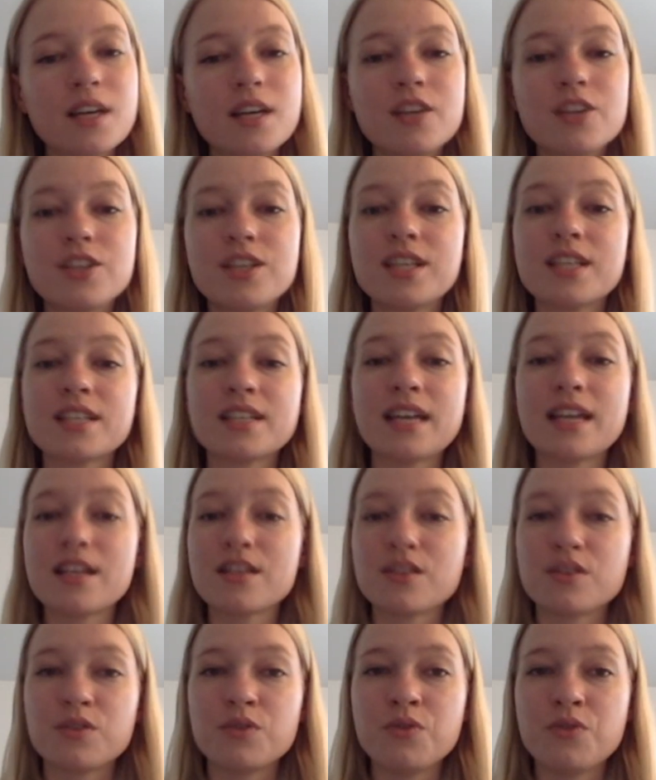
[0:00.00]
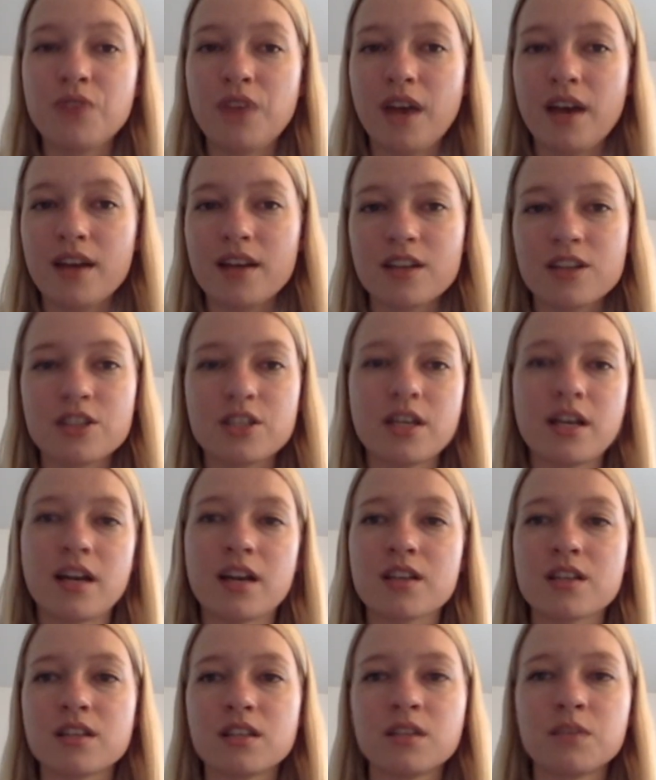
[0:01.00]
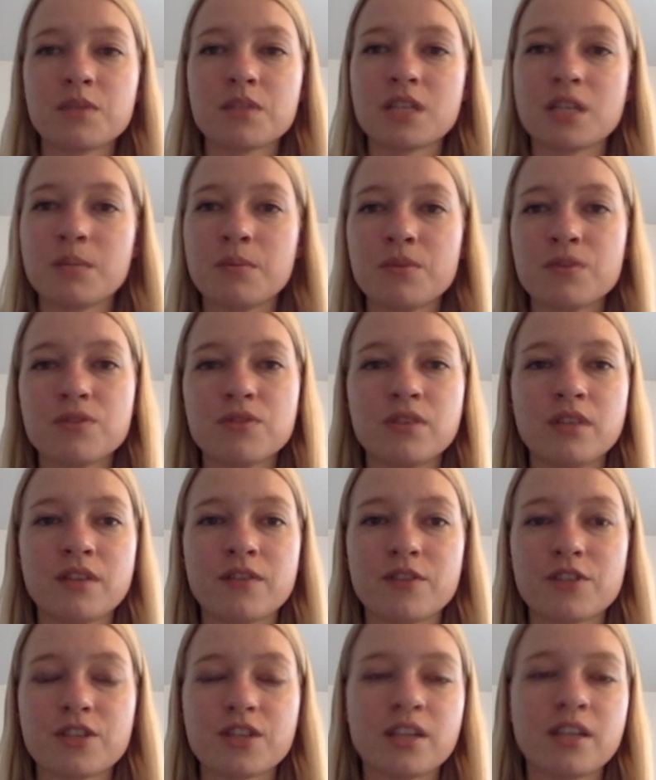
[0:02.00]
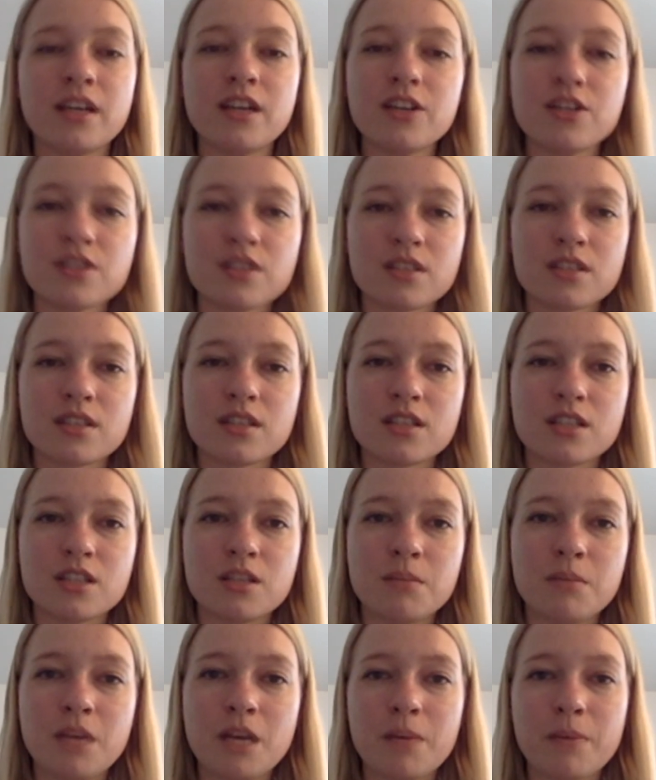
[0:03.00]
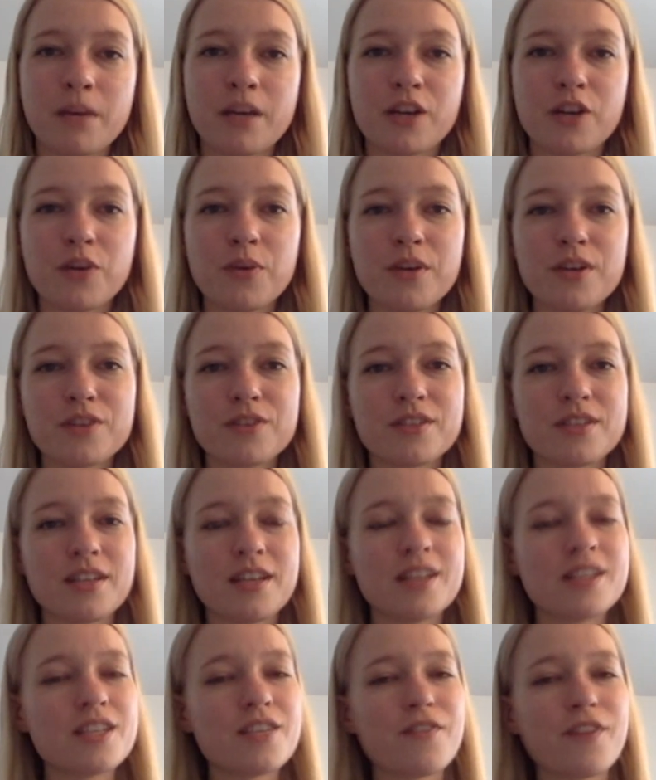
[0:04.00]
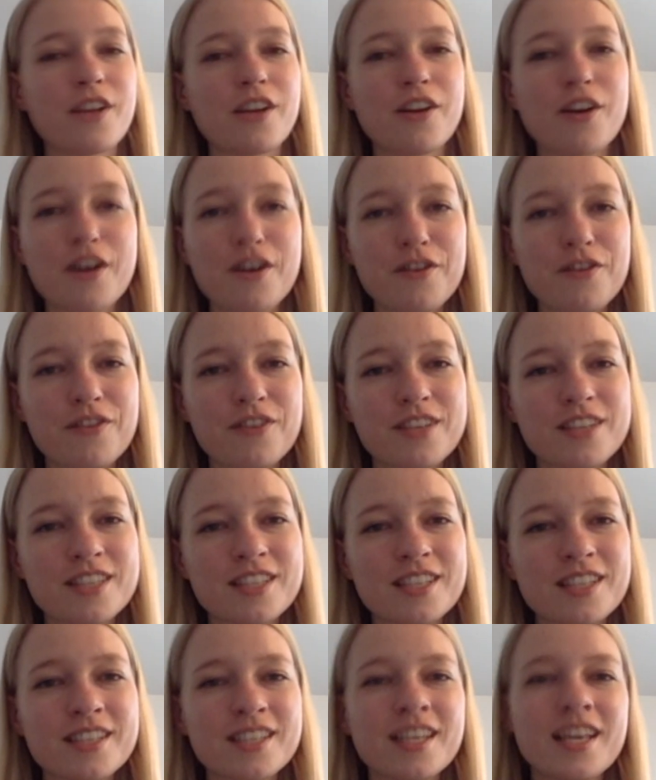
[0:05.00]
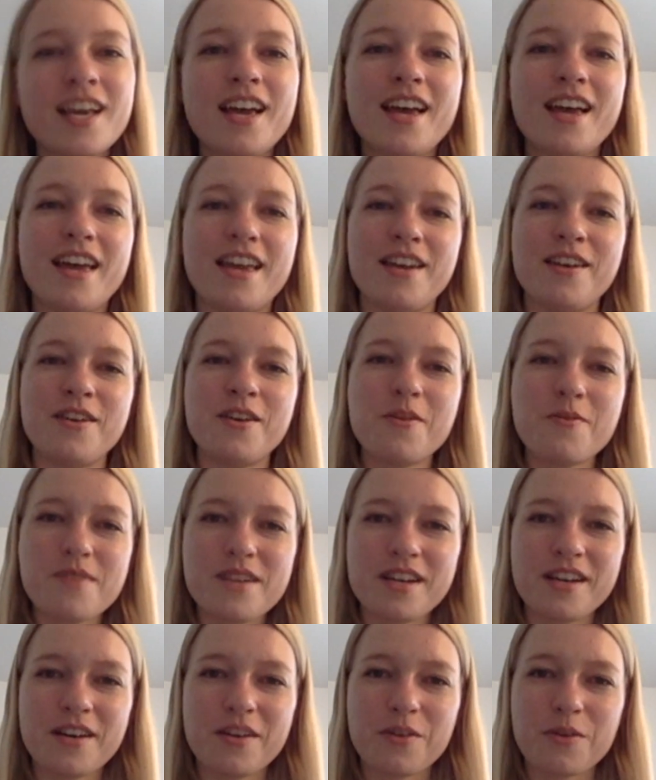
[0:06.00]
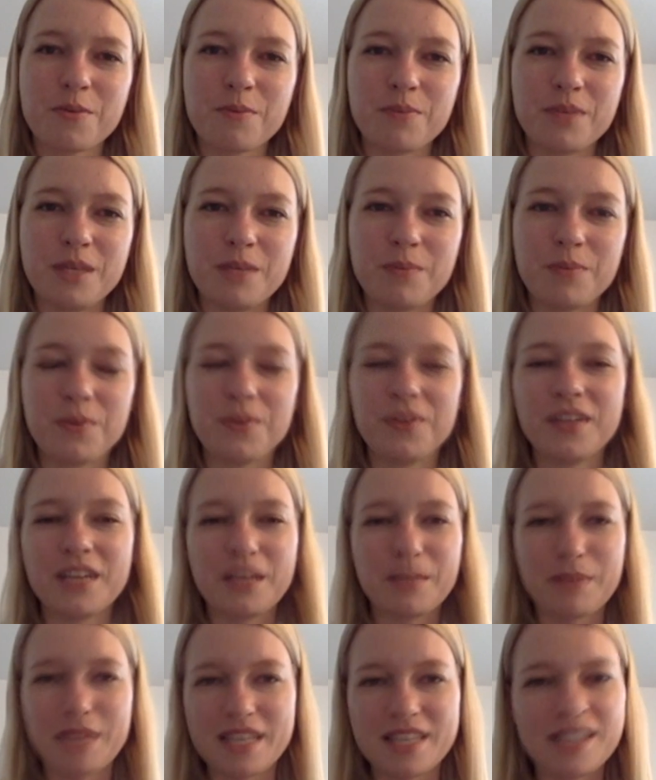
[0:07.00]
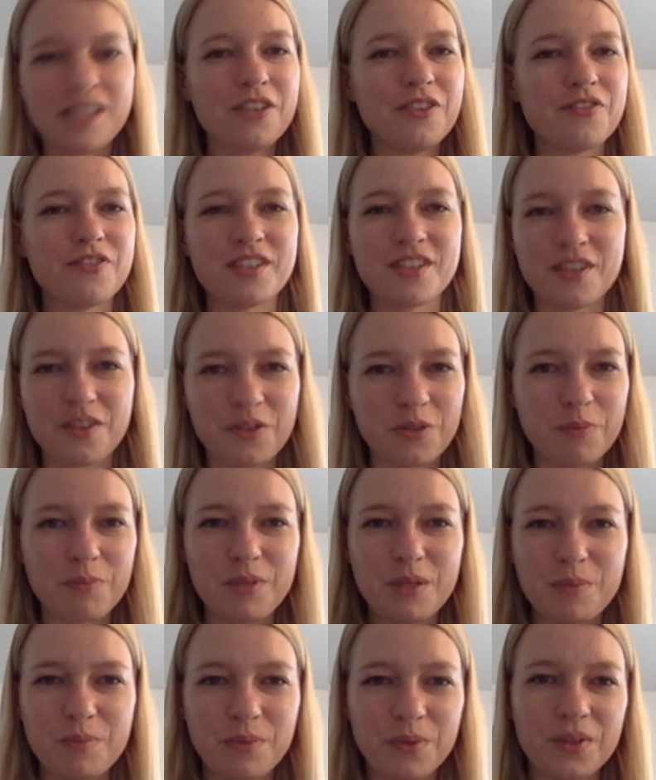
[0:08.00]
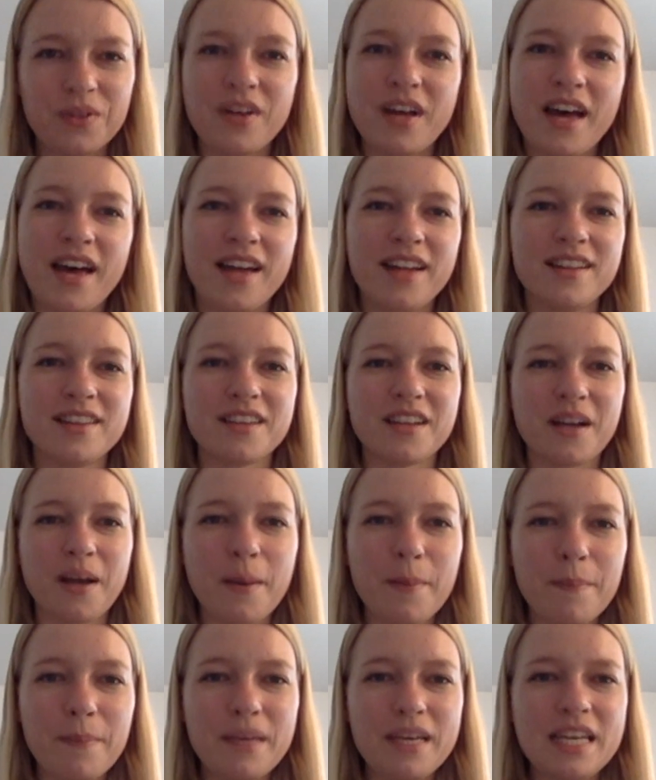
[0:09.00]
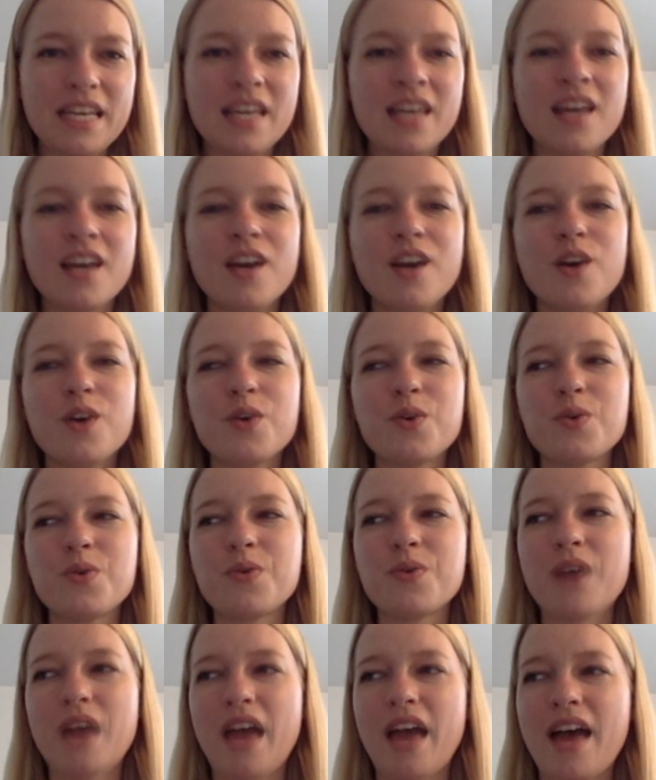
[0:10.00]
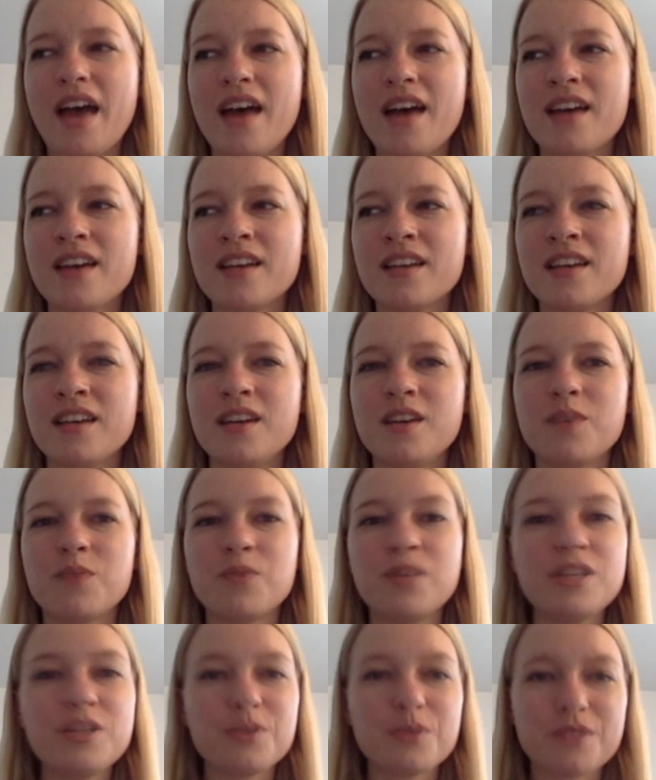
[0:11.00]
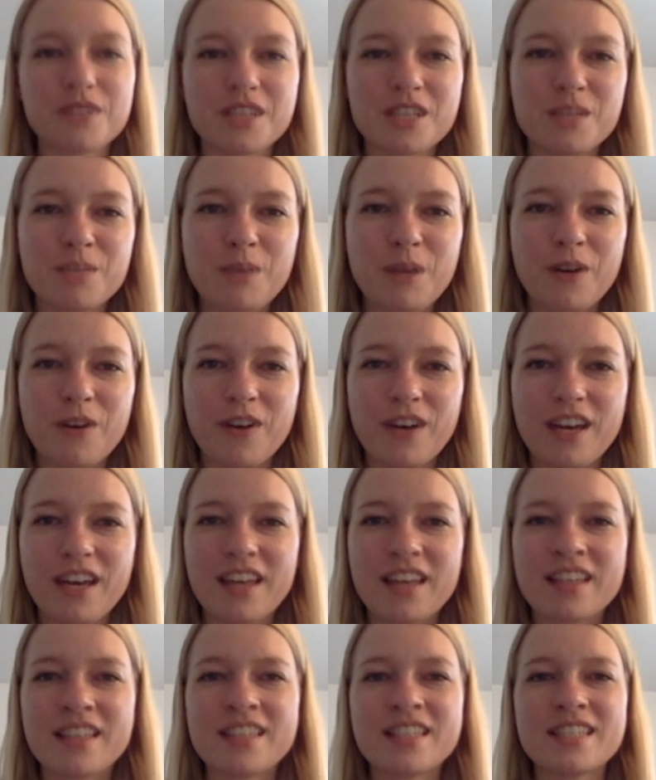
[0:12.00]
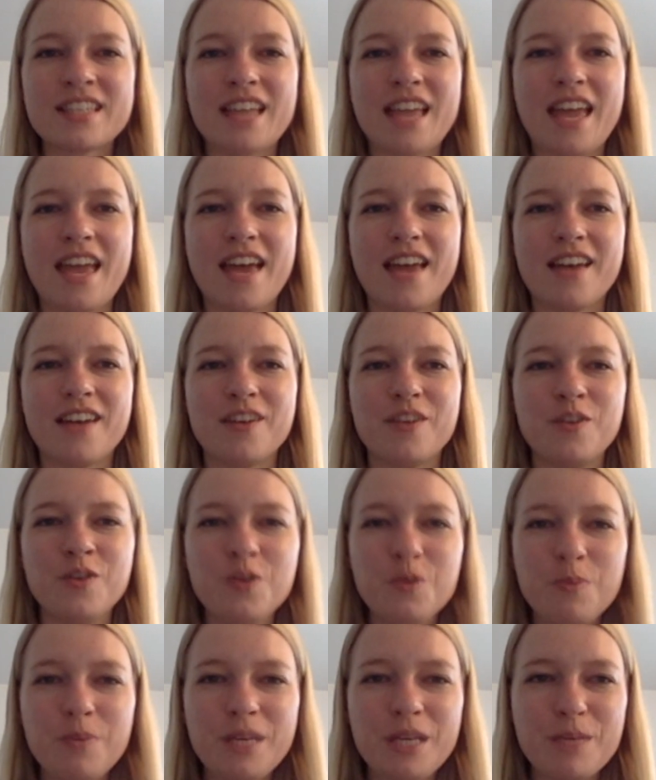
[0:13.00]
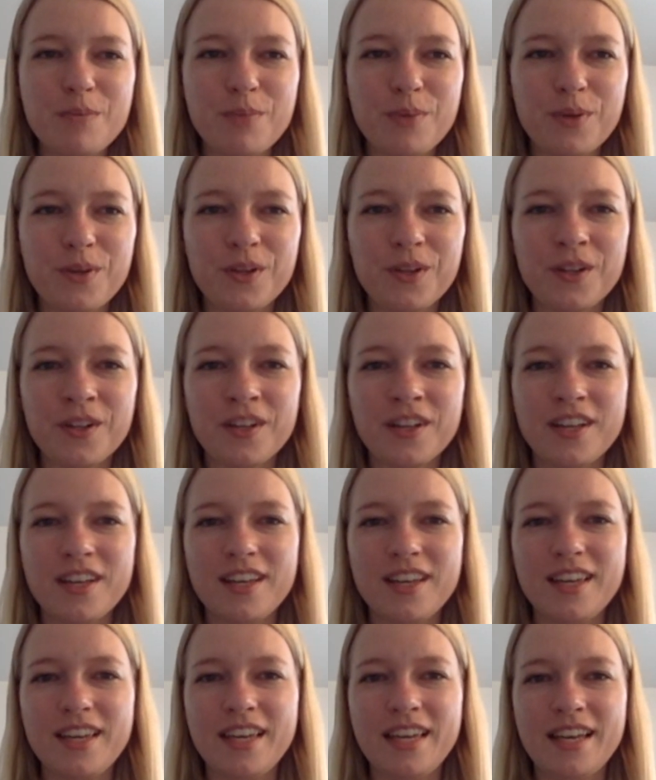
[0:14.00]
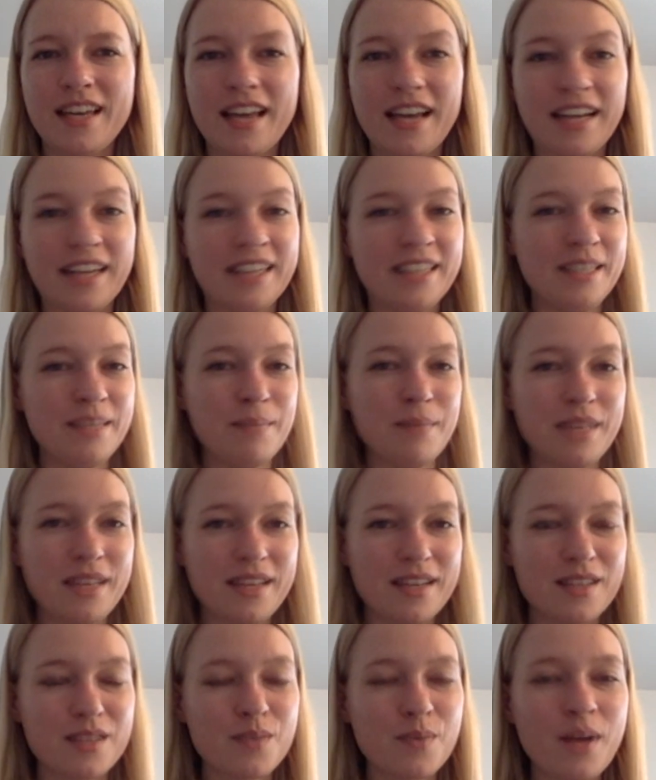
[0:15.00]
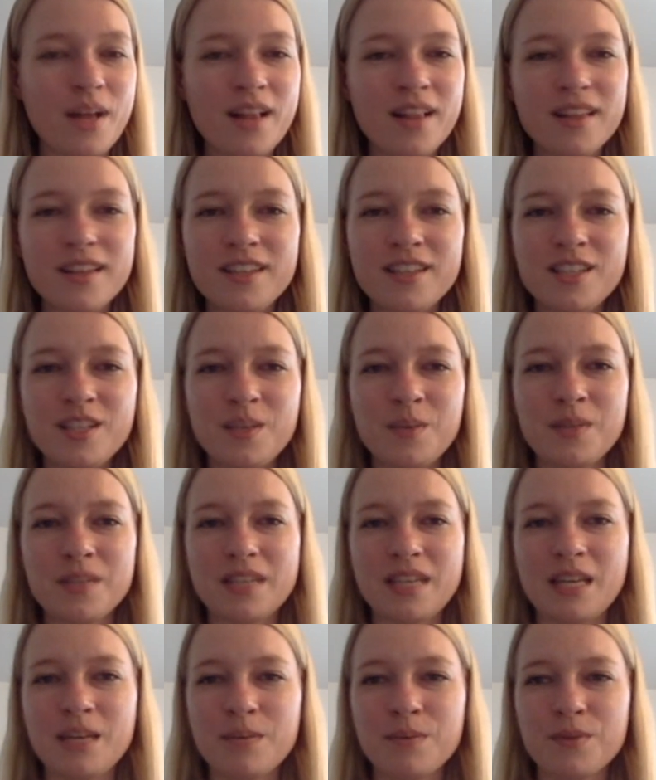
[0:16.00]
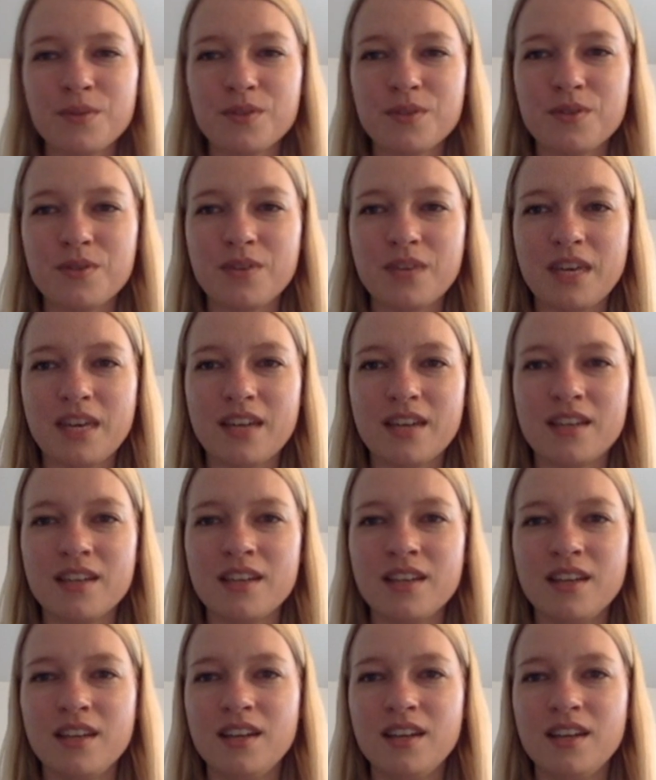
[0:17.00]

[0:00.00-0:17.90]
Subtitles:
She decided to do that, and she actually was able to leverage connections that she made by going to scientific conferences and knowing other people like myself and other people at the company who had research experience and knew people in academia as well, and she was able to get